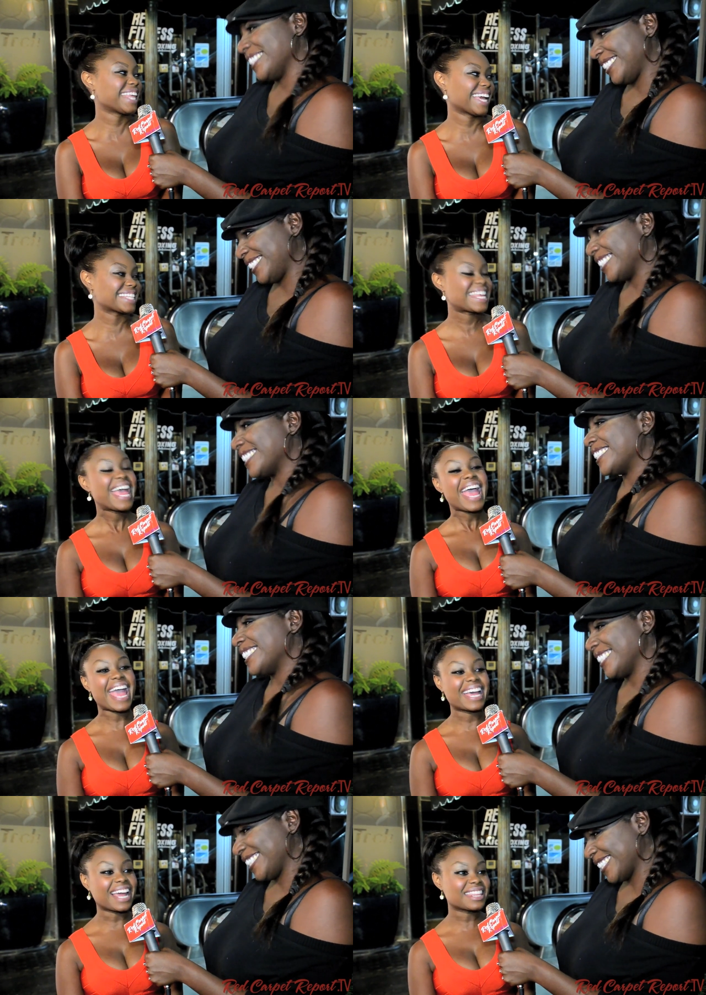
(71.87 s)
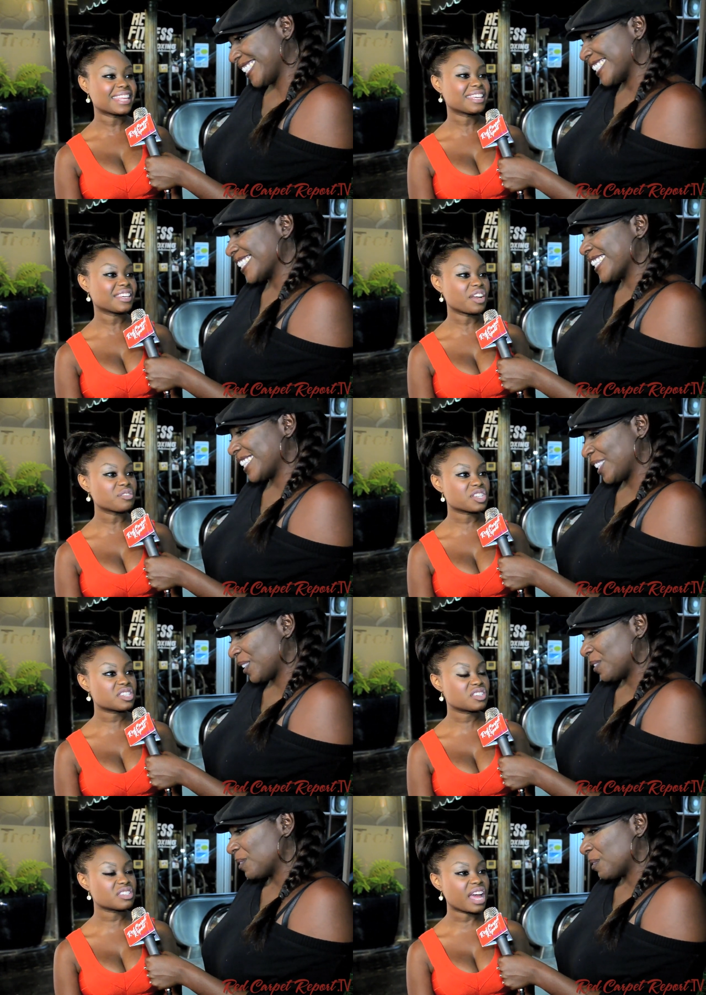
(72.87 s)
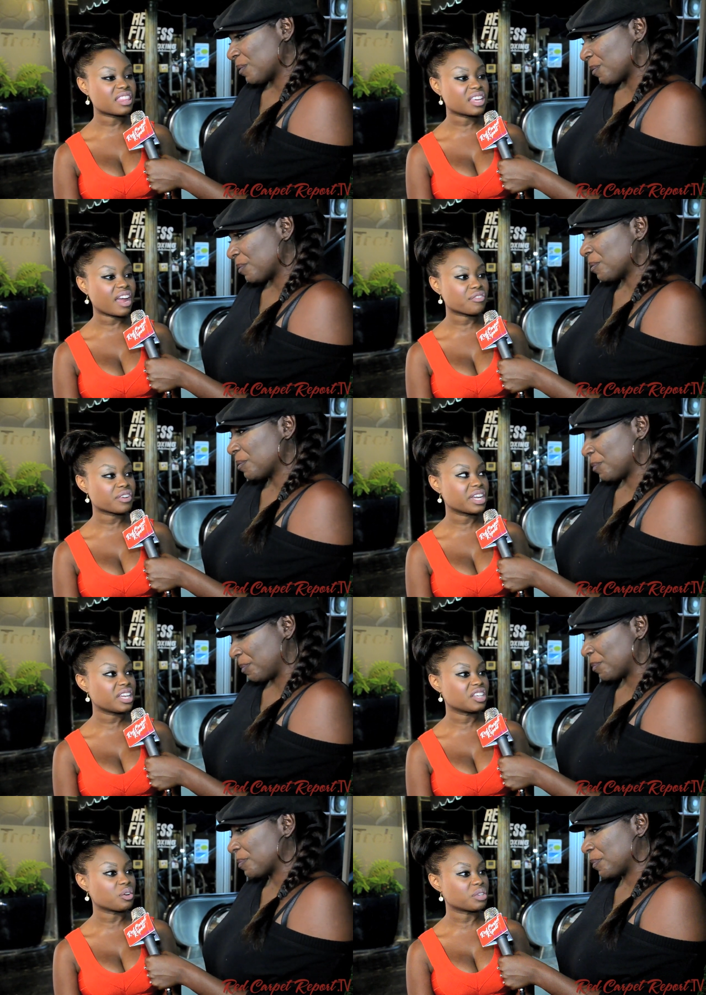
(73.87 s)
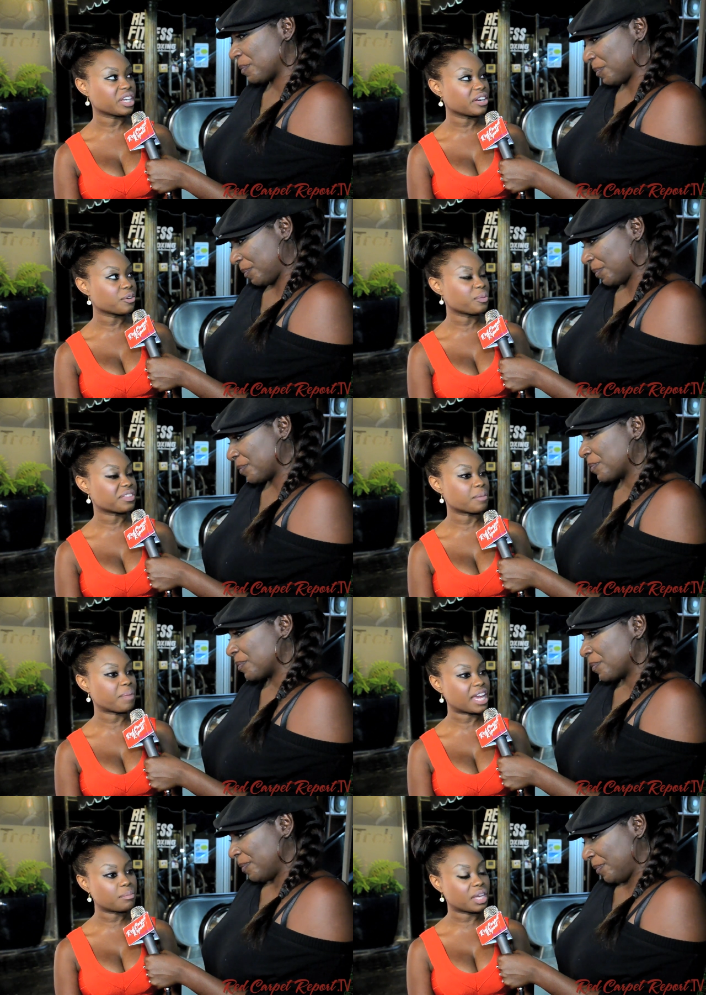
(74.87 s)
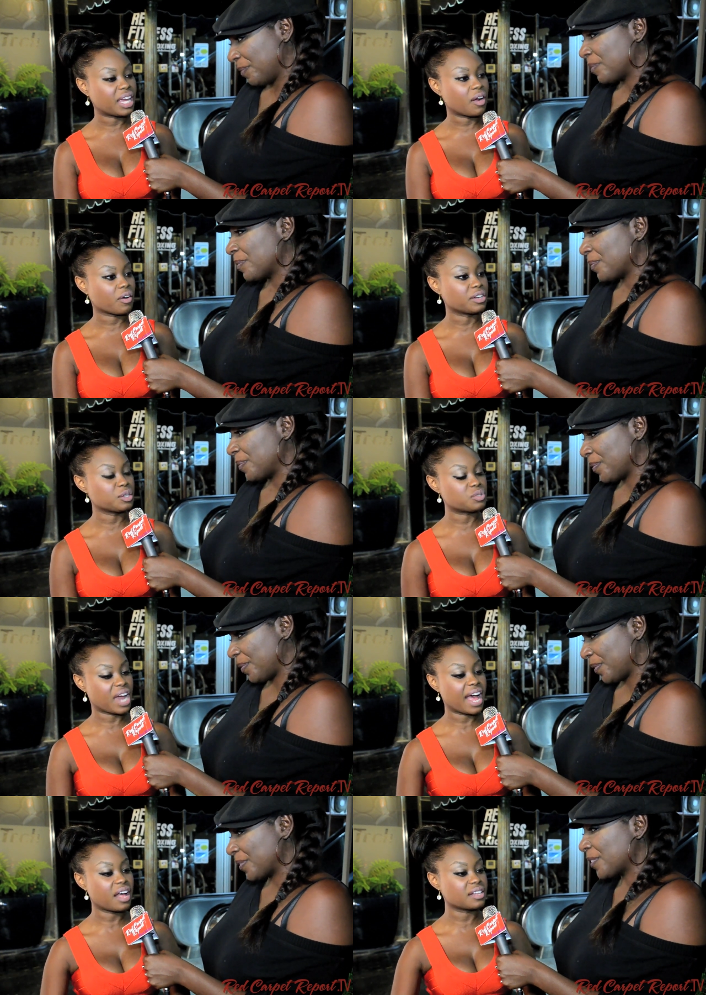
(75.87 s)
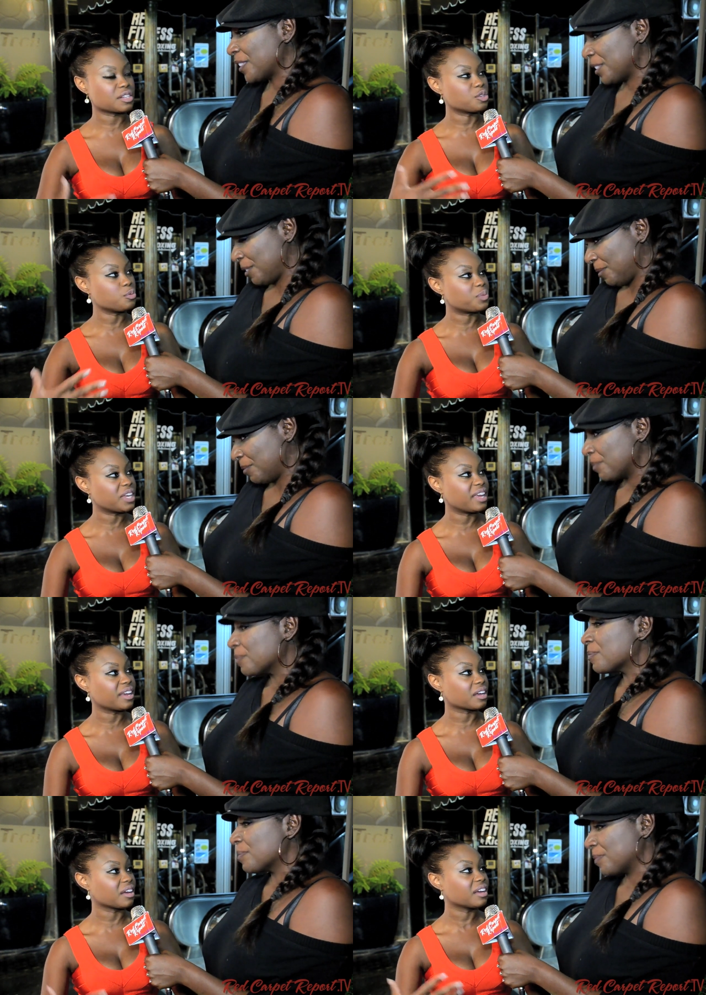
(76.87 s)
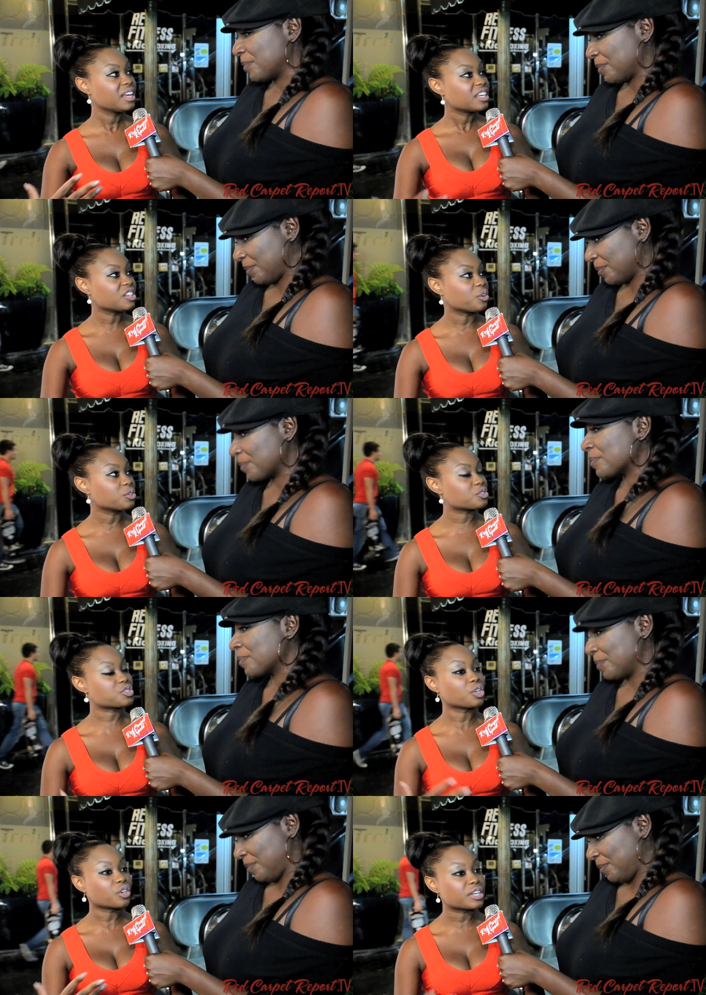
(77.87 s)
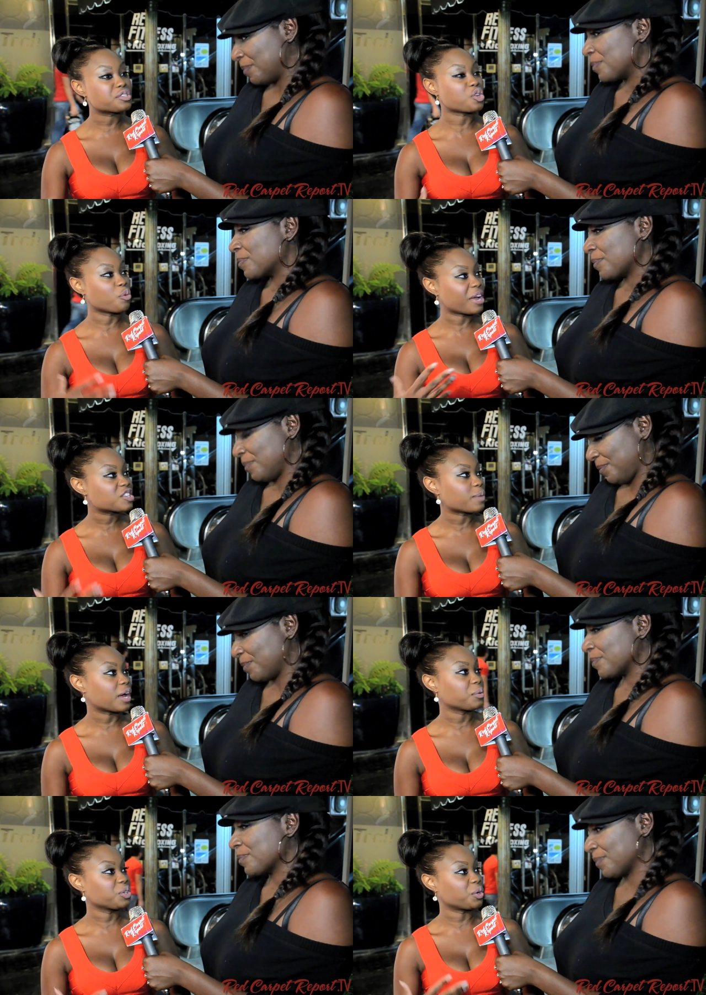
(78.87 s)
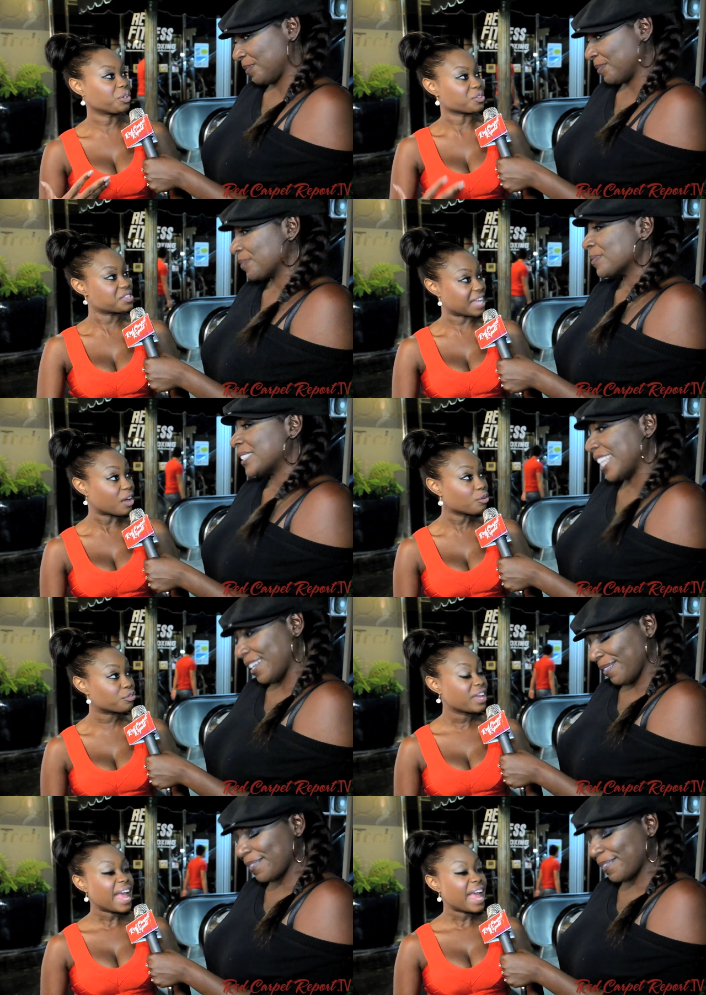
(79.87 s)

Speaker 1: things. And I think you know, just just I think every you know year with a baby or a new child, a new being, uh, you know, you're just learning so much about you know yourself,